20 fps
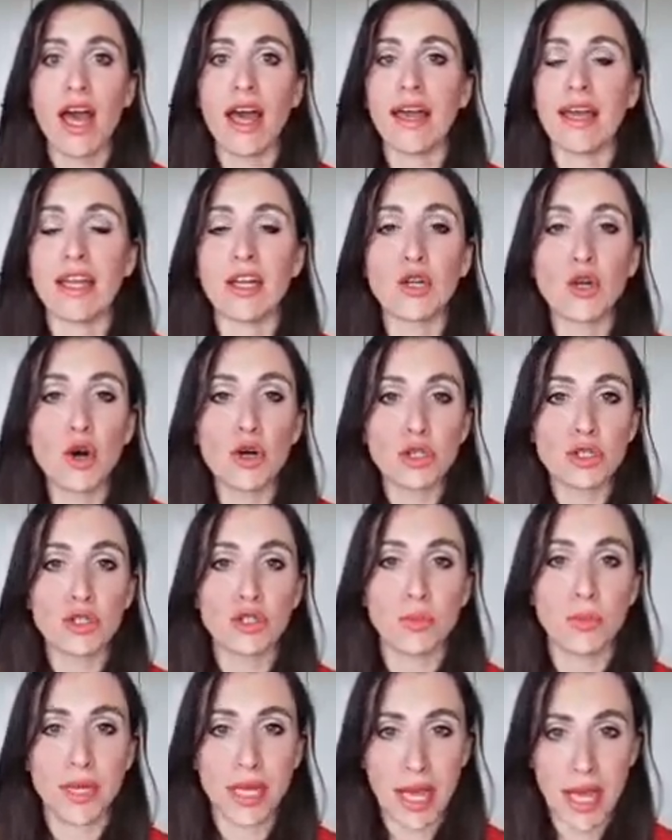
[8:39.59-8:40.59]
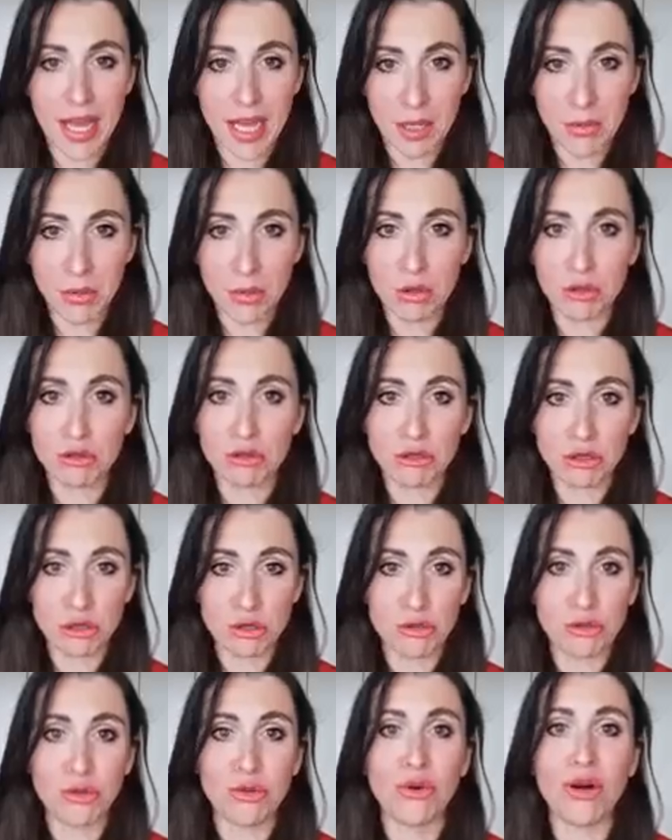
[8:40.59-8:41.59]
in order to be able
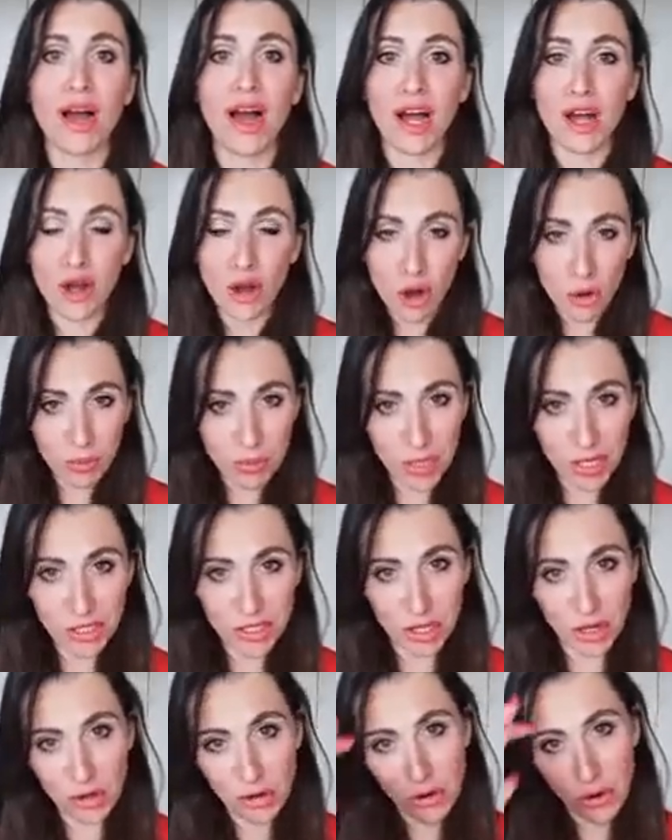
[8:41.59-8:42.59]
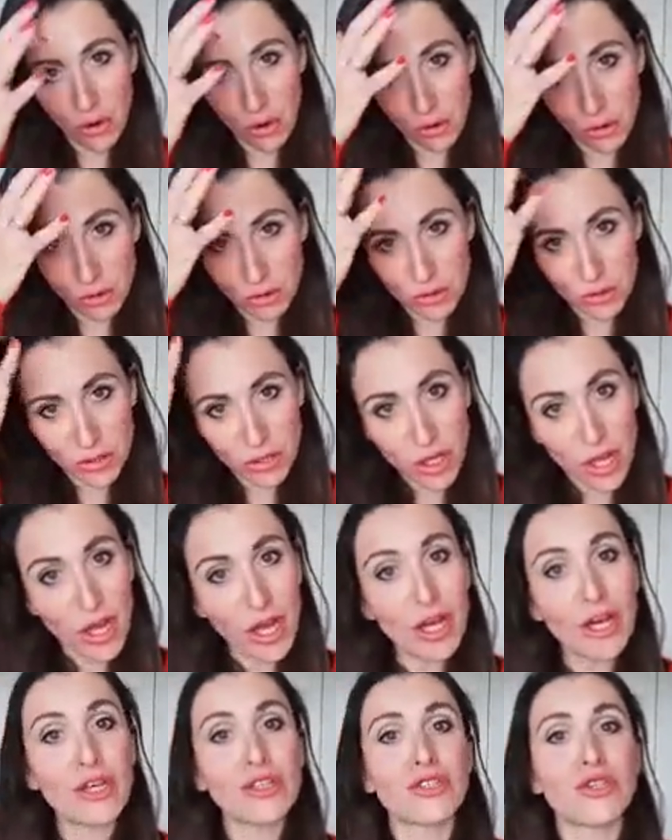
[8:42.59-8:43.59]
to accomplish our goals.
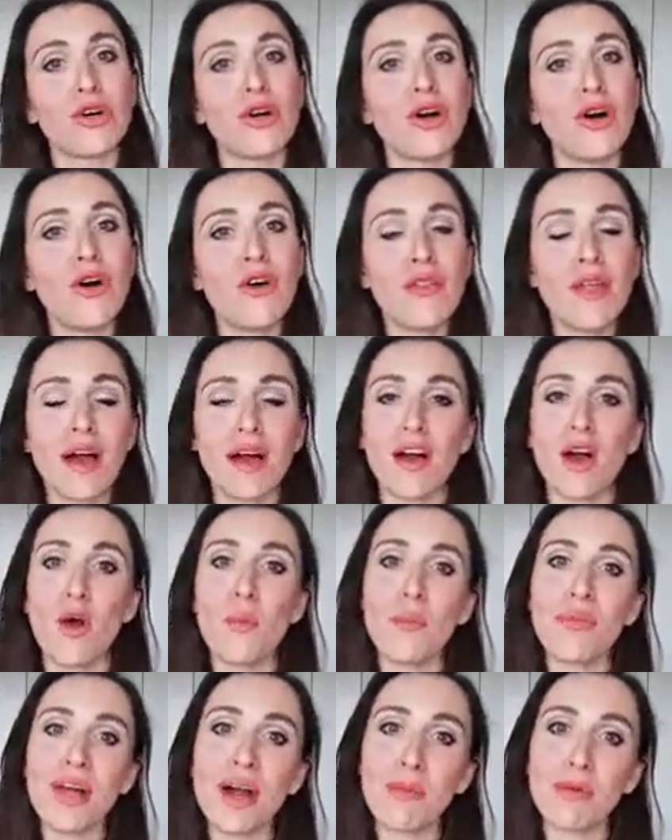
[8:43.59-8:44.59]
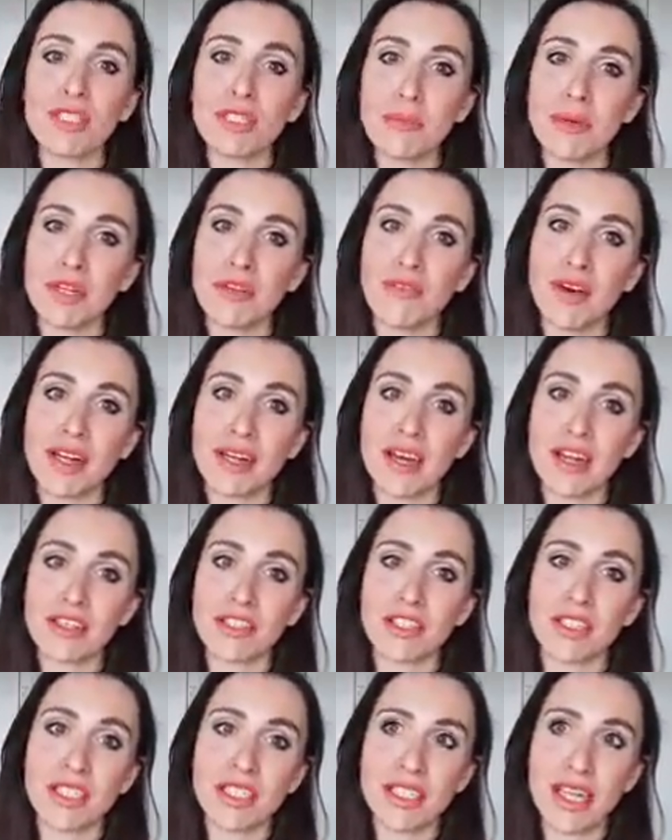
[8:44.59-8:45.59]
So hope that was a bit of an
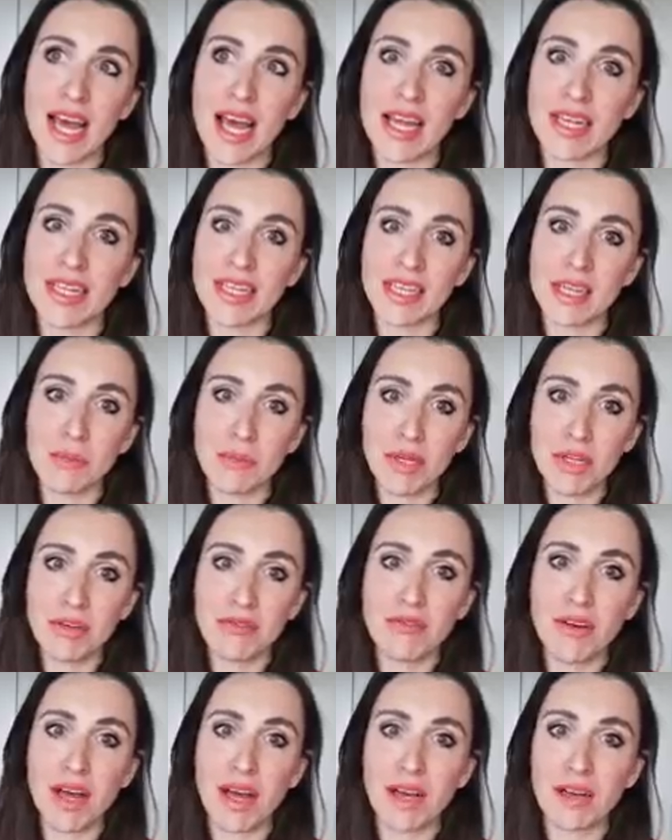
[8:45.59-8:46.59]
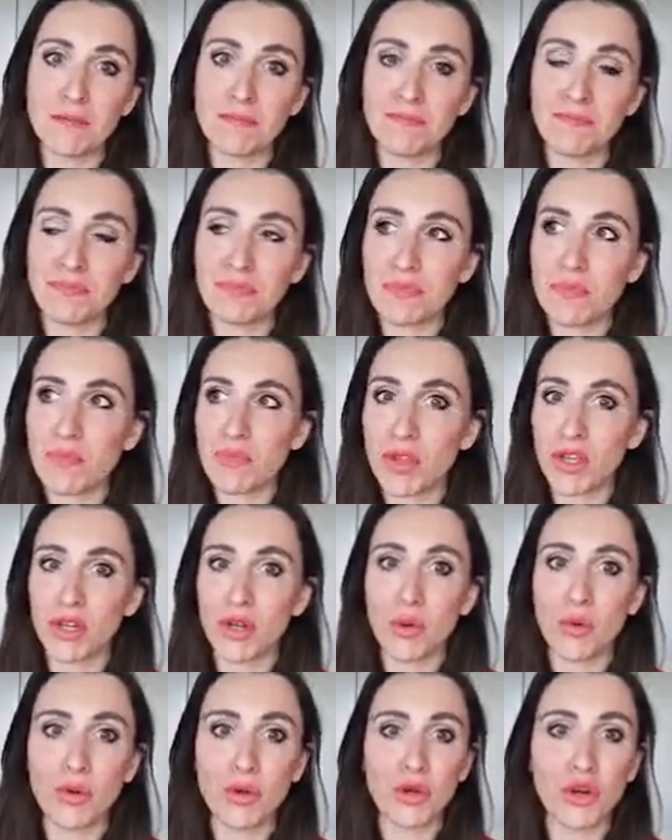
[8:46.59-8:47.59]
understanding and a bit of
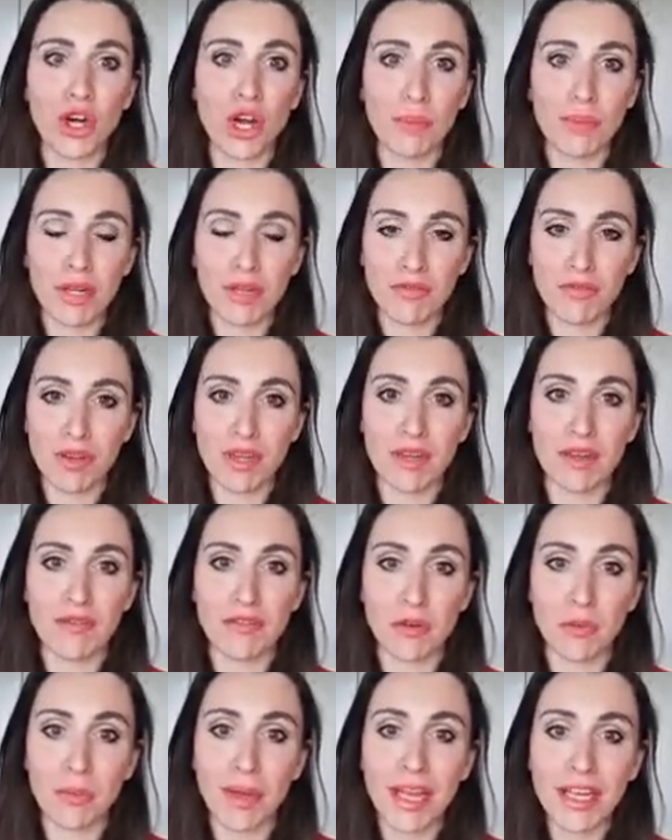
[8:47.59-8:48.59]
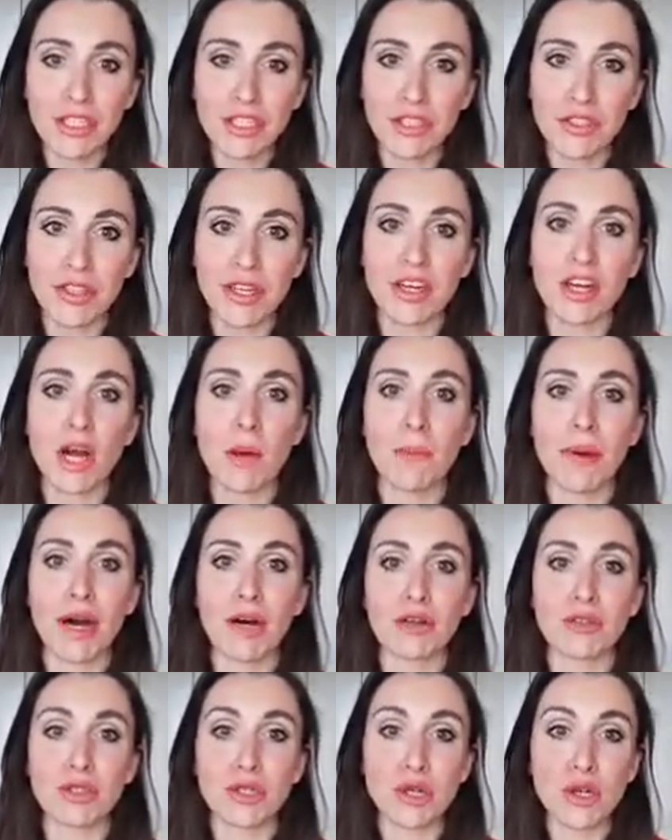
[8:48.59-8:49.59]
you got a bit of information there
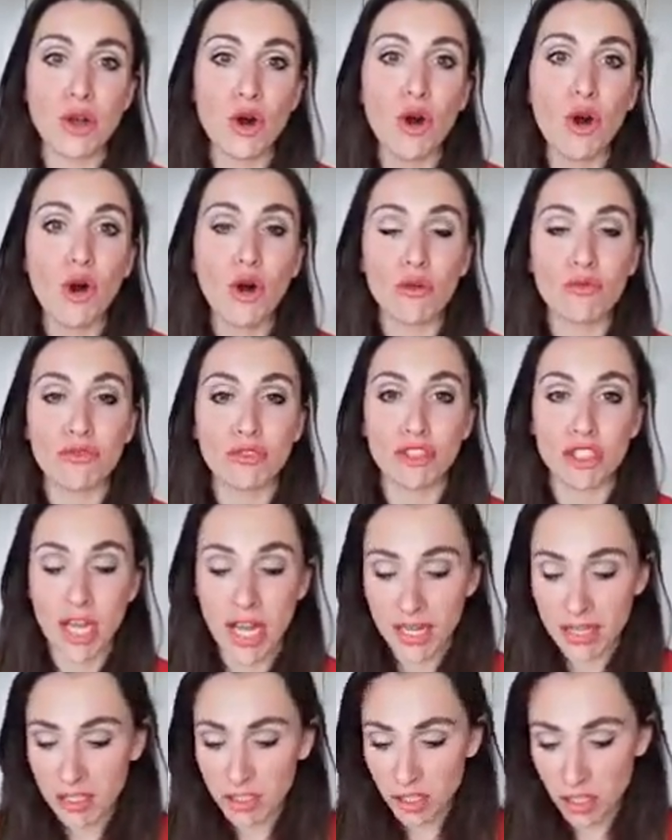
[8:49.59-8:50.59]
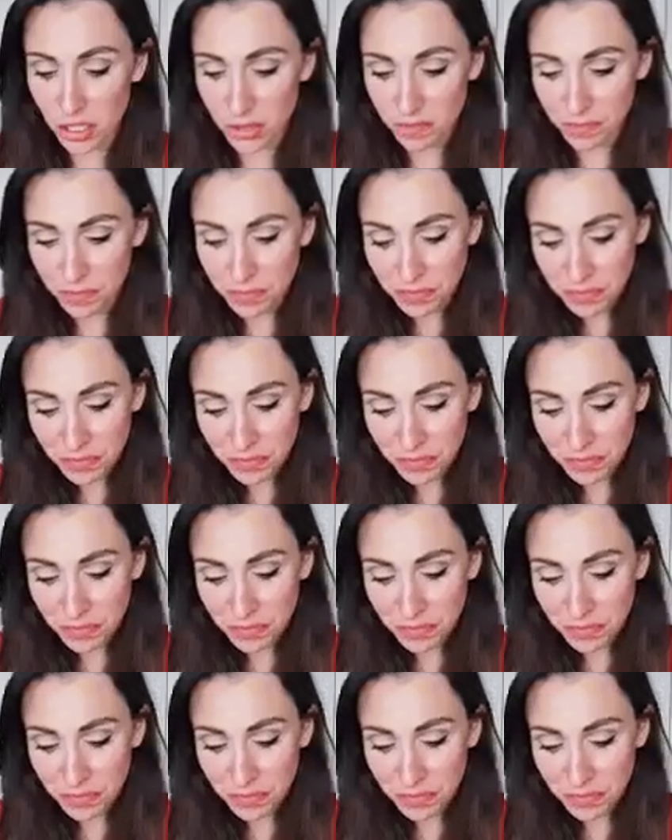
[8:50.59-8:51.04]
about the law of gender.